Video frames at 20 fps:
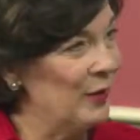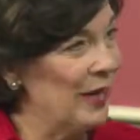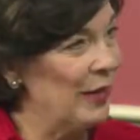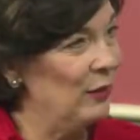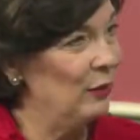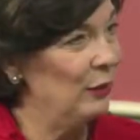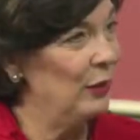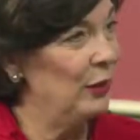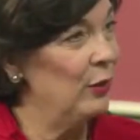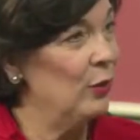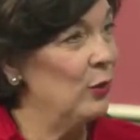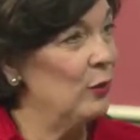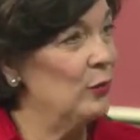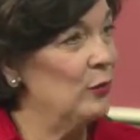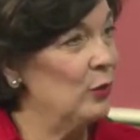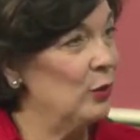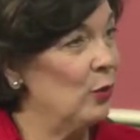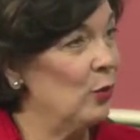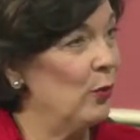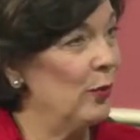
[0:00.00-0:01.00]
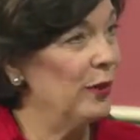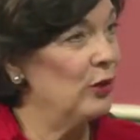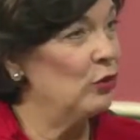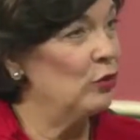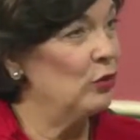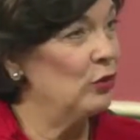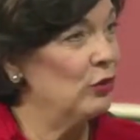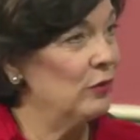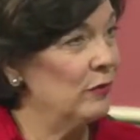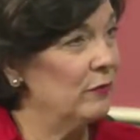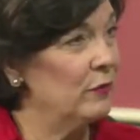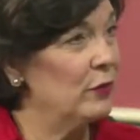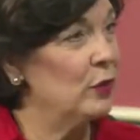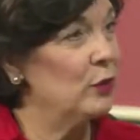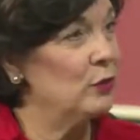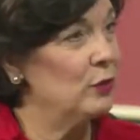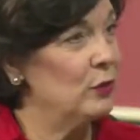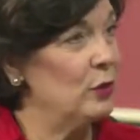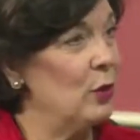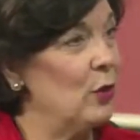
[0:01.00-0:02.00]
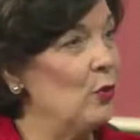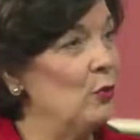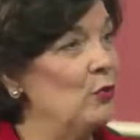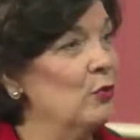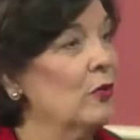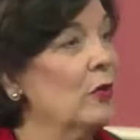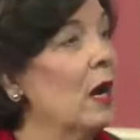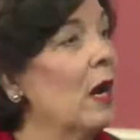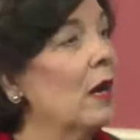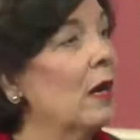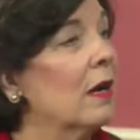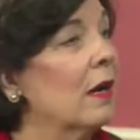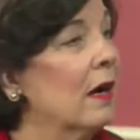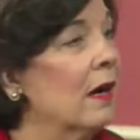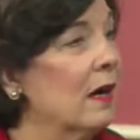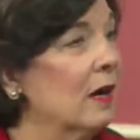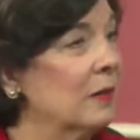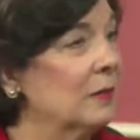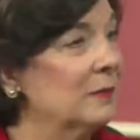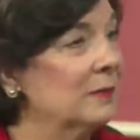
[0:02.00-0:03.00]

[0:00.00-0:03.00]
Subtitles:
and you can go to quickshiftzone.com.